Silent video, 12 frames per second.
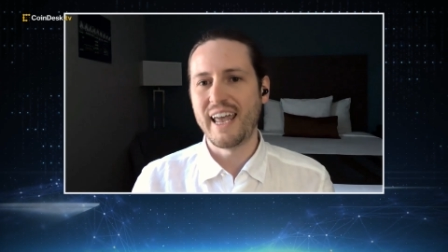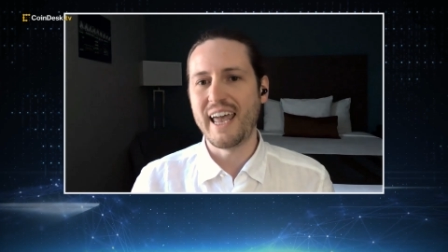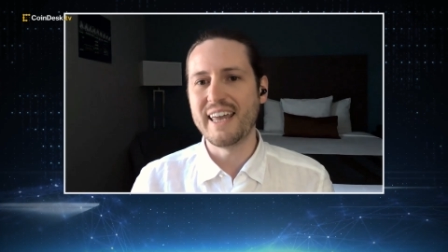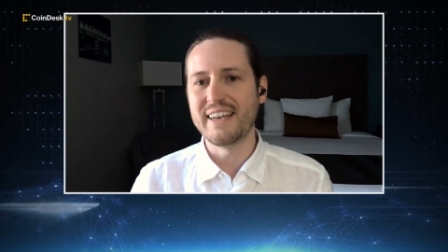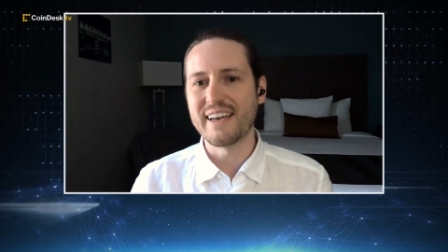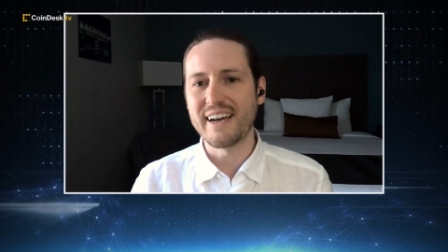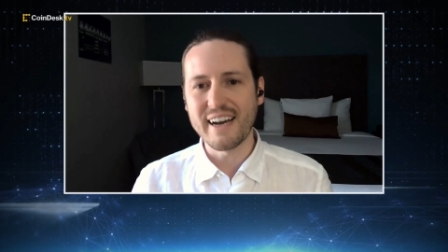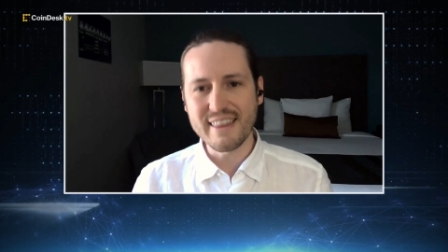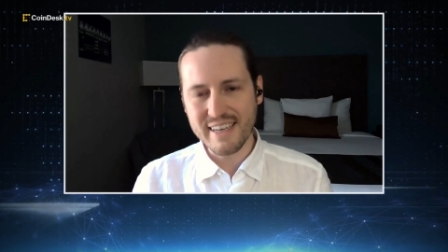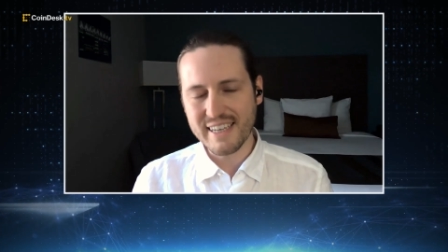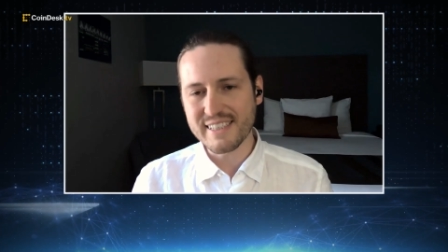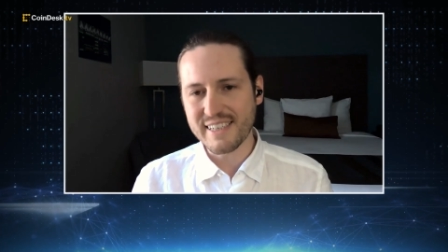And I
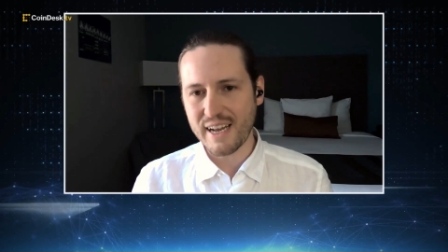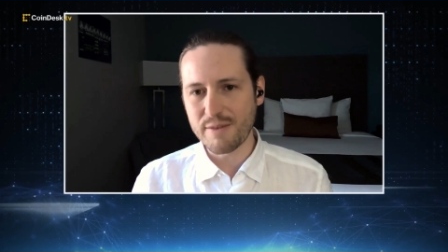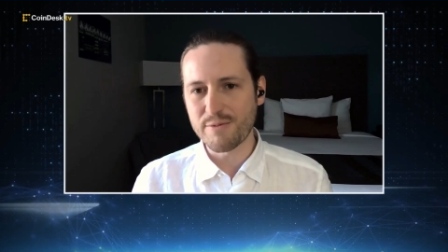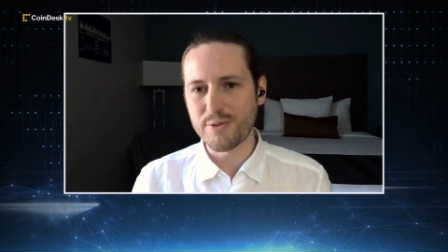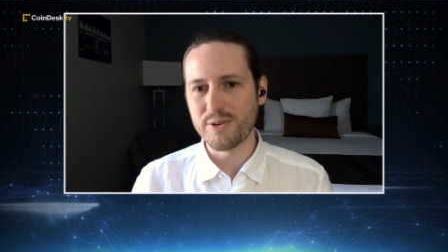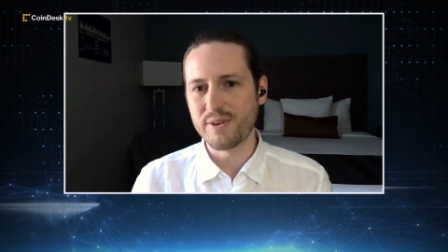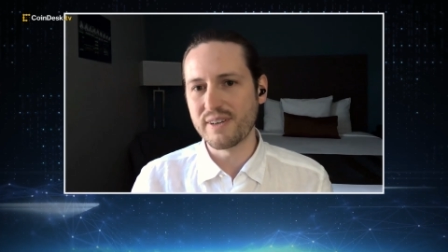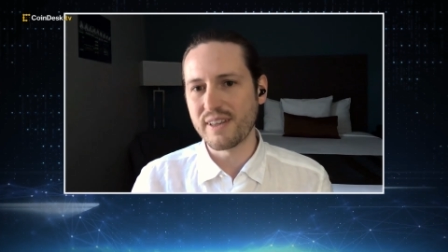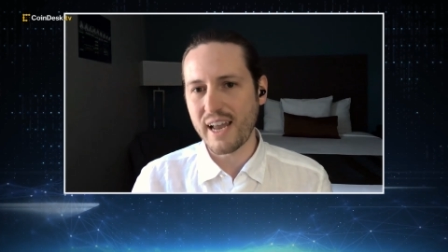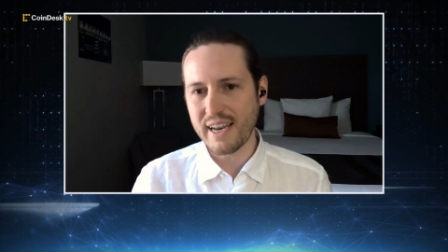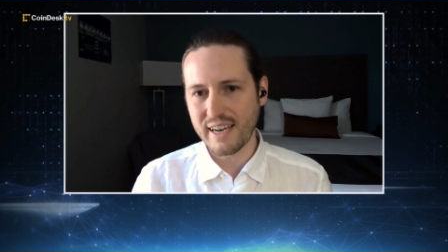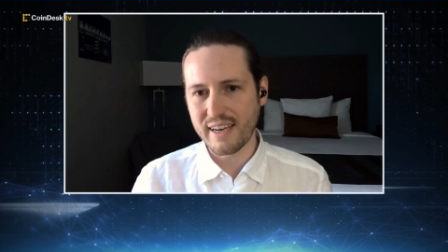think it's time for
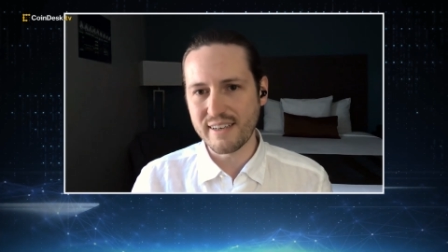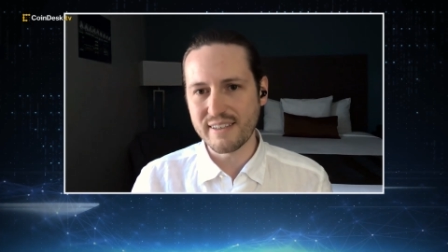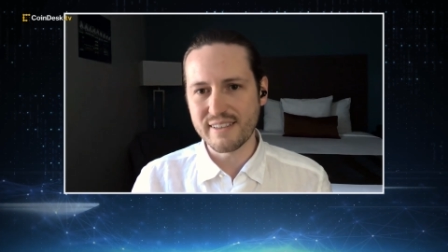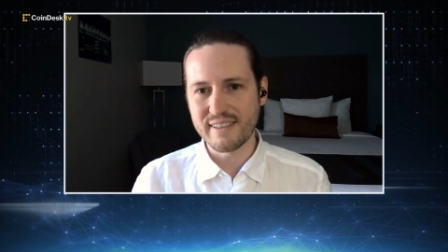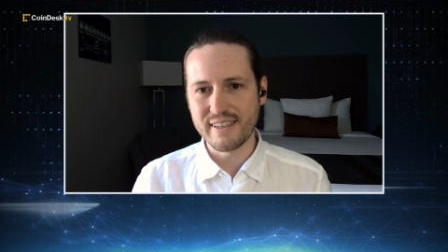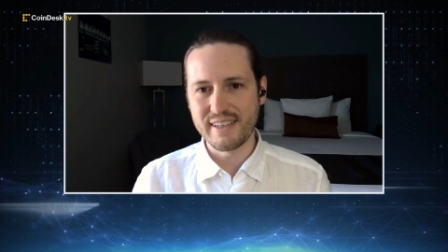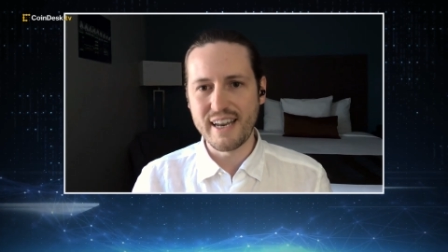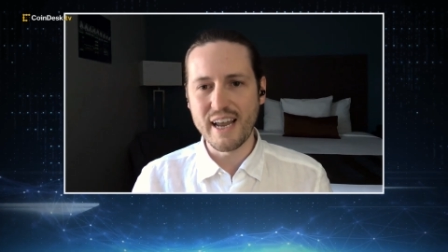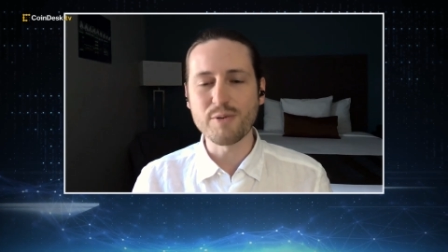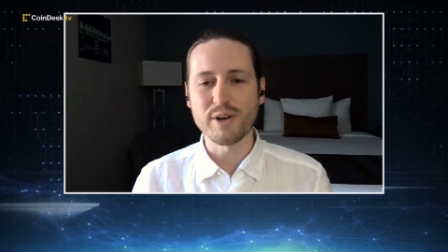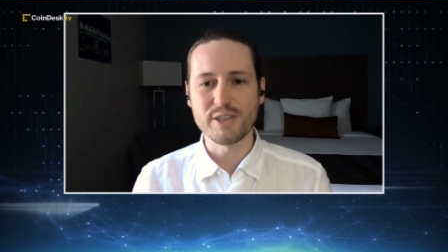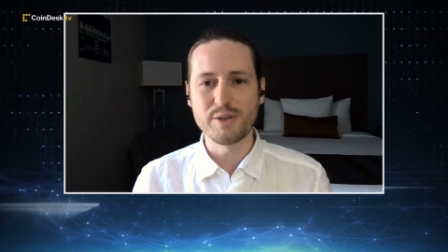Lightning
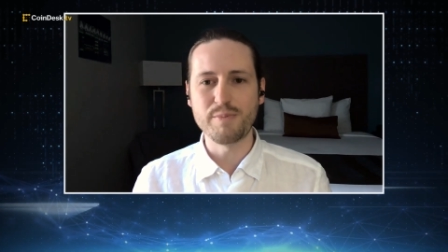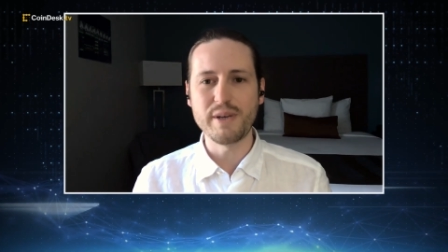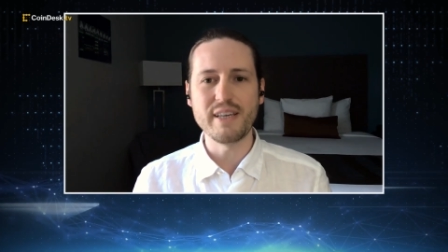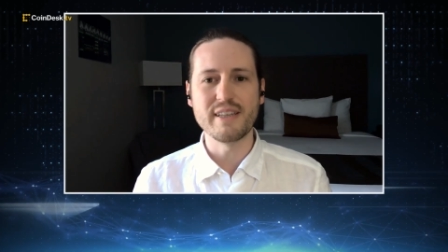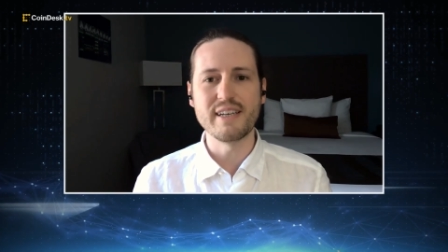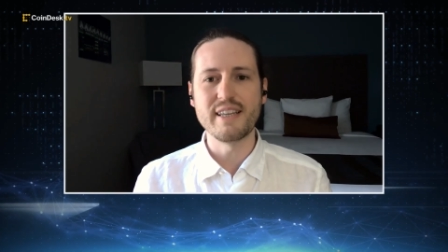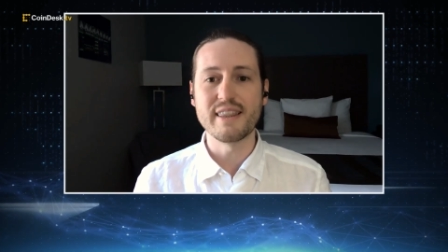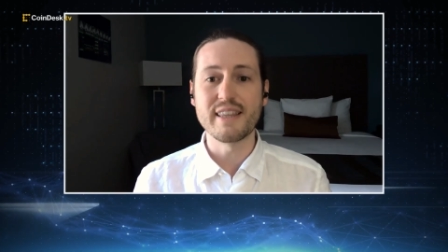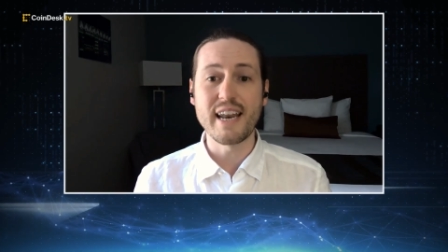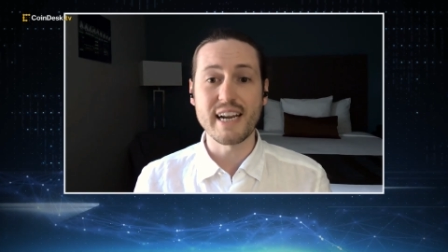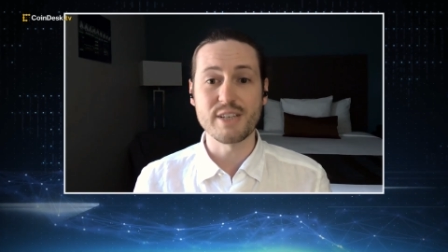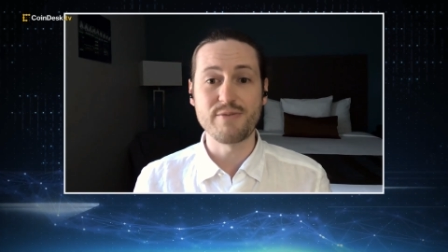Network to be
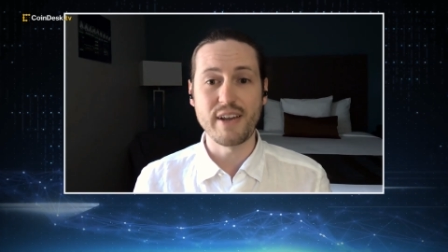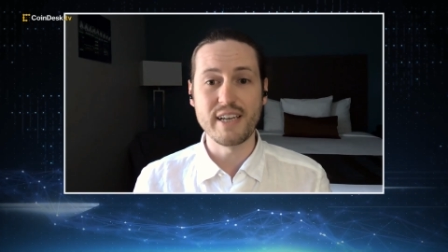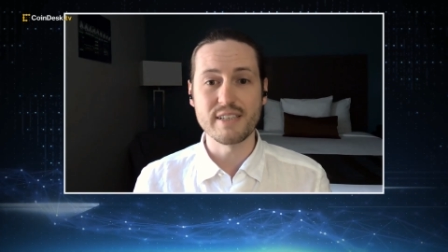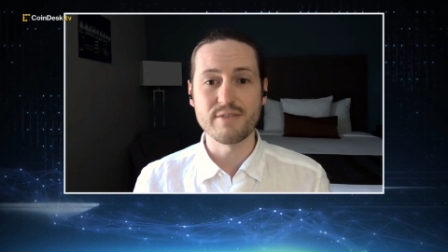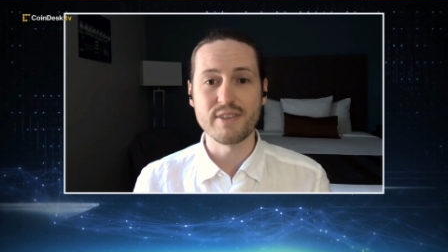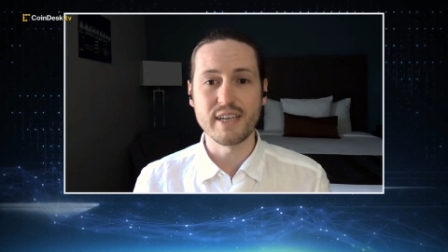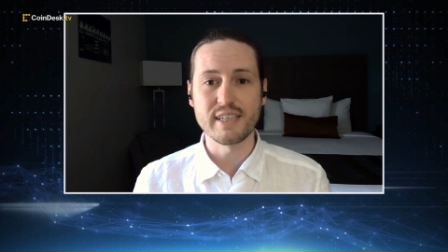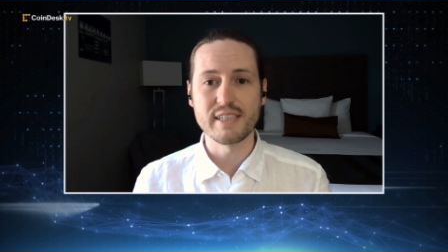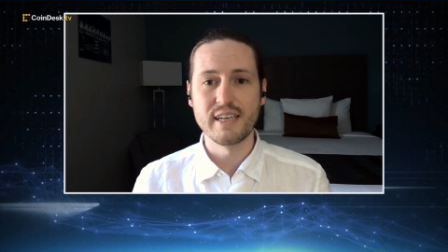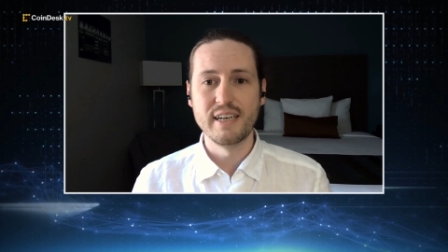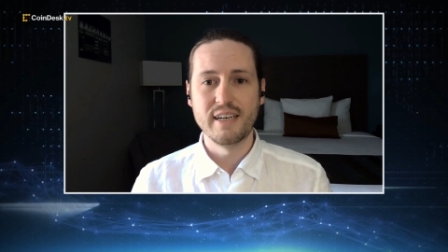the next phase of things.